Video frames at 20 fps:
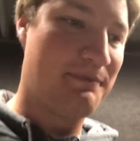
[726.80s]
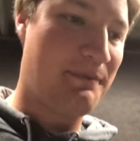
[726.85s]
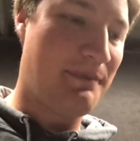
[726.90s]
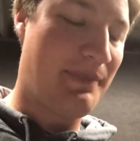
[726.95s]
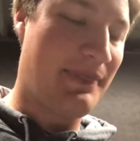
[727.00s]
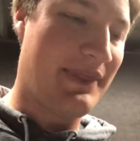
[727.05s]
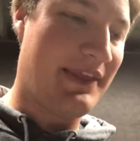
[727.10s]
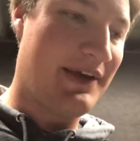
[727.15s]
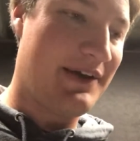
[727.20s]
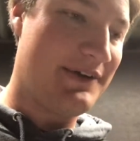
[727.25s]

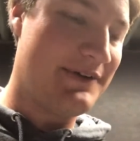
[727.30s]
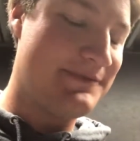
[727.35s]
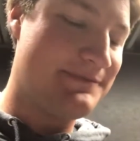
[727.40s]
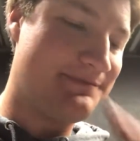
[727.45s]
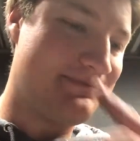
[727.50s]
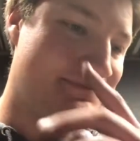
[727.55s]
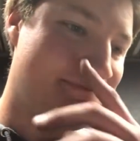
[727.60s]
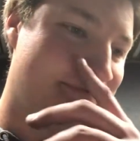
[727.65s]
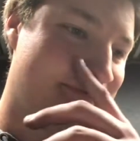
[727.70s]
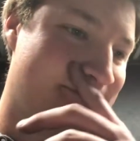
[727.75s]
Yeah, do
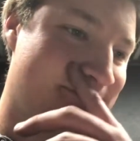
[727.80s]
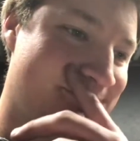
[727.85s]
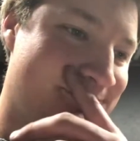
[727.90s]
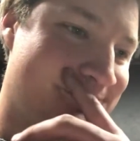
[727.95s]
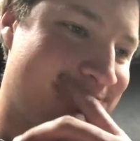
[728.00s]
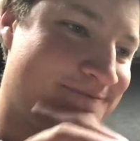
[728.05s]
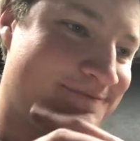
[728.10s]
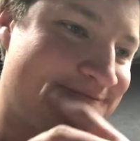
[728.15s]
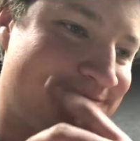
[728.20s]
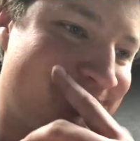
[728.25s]
some
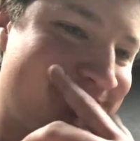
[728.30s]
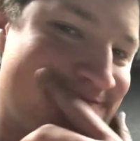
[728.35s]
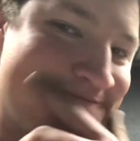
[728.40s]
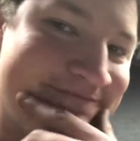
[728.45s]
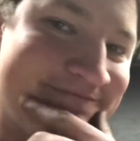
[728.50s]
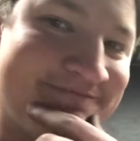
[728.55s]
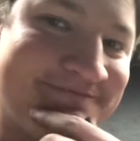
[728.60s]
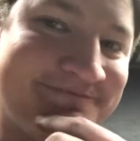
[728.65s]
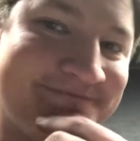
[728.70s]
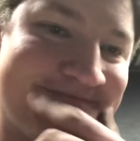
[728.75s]
research and
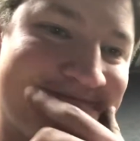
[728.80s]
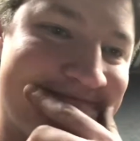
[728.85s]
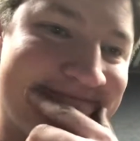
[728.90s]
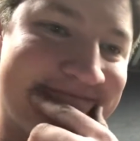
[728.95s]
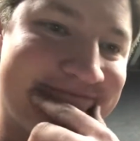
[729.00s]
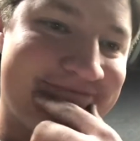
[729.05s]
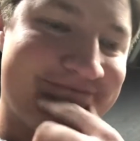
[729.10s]
regroup here.